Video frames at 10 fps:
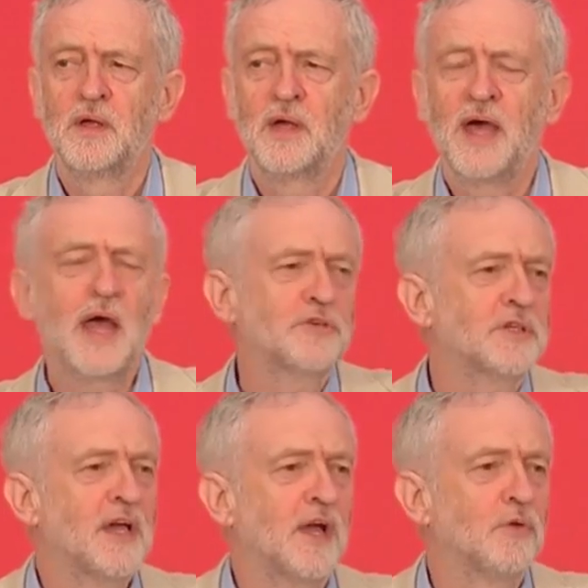how to
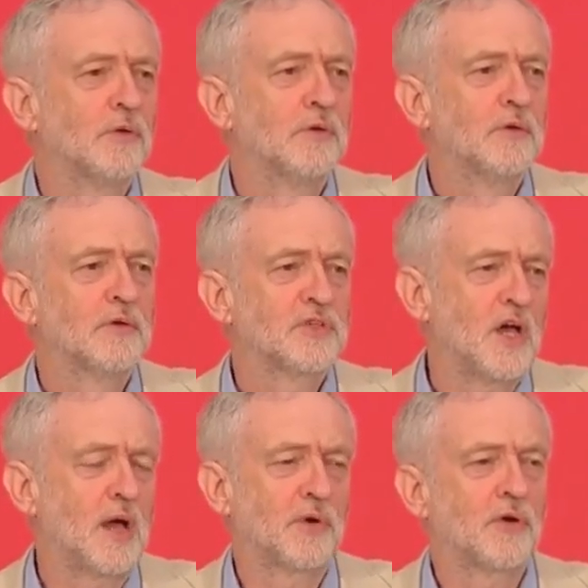tackle
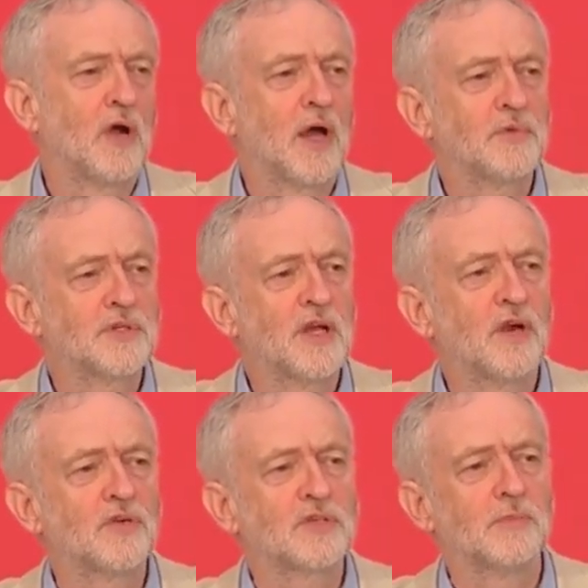cybercrime and
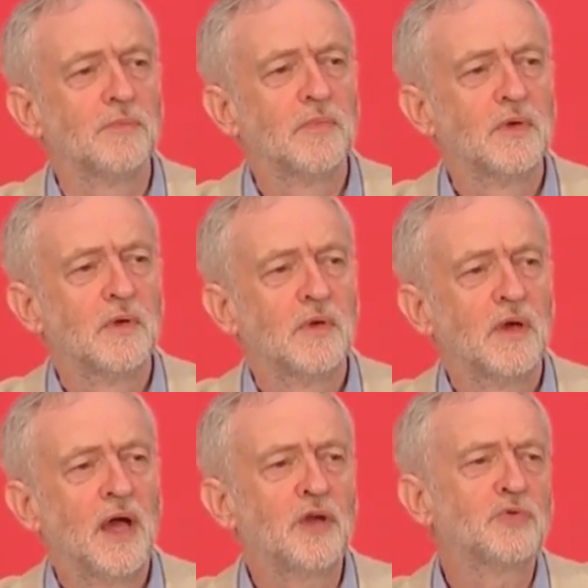terrorism,
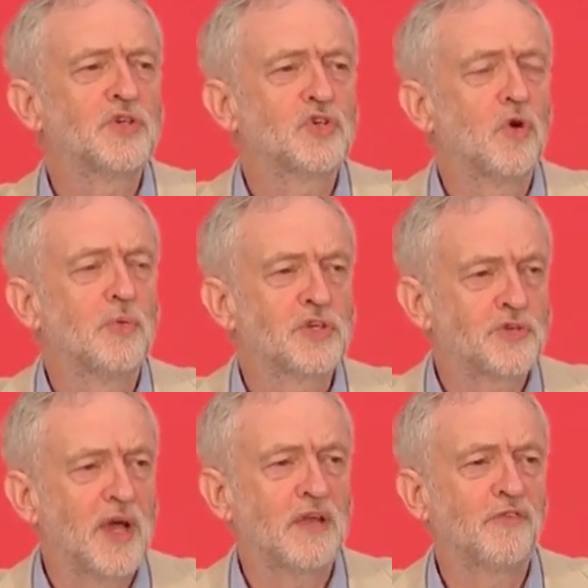how to ensure we
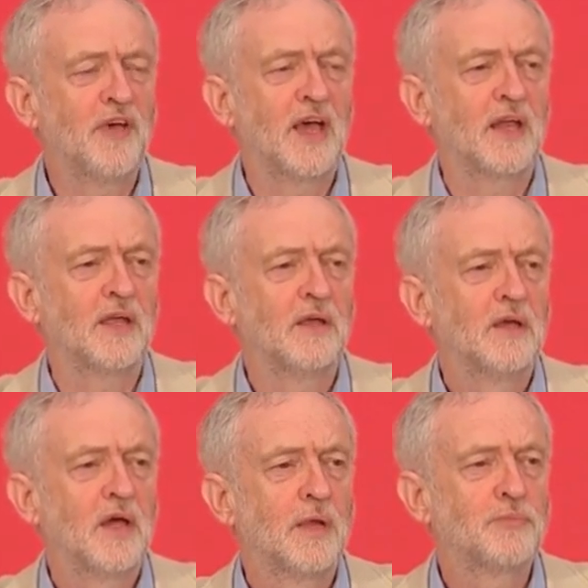trade fairly
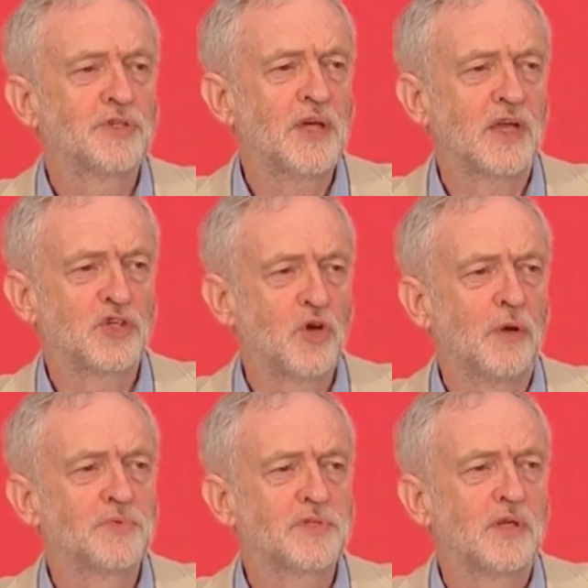and protect
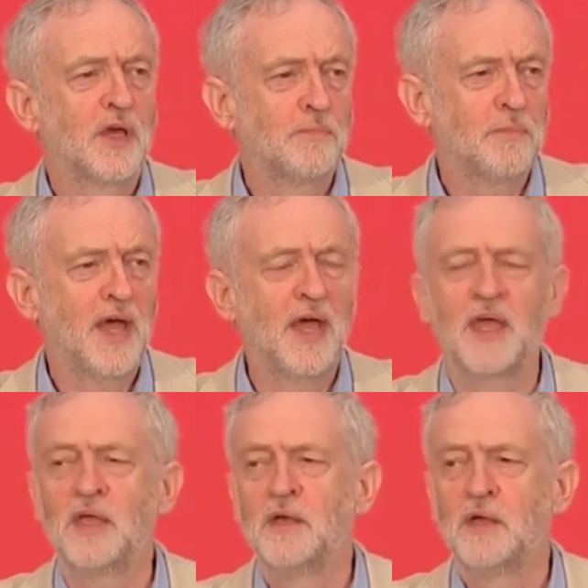jobs and
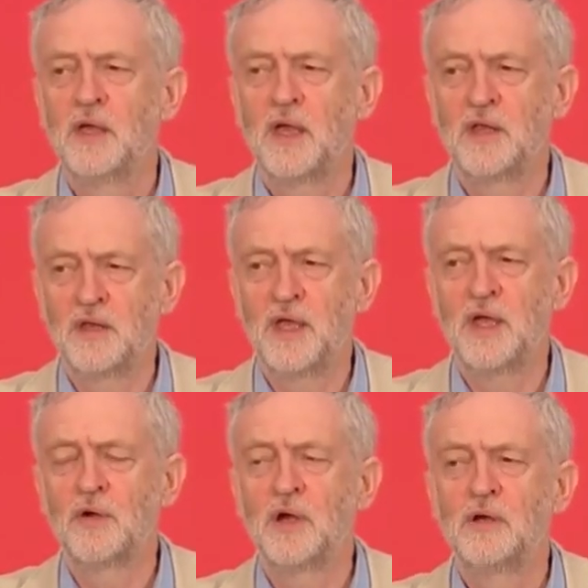pay in an
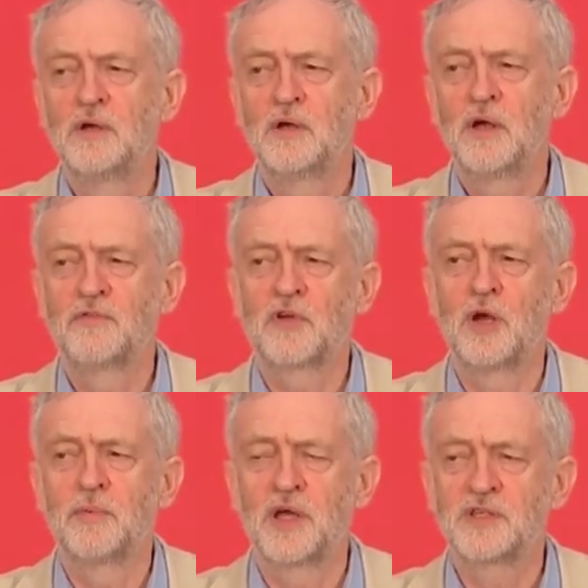era of
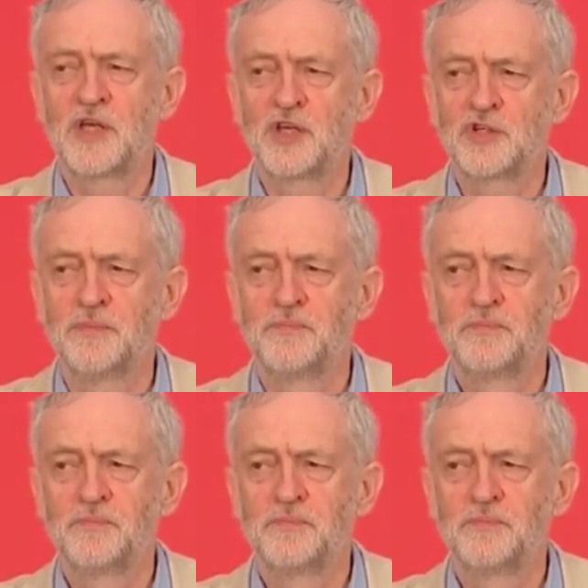globalisation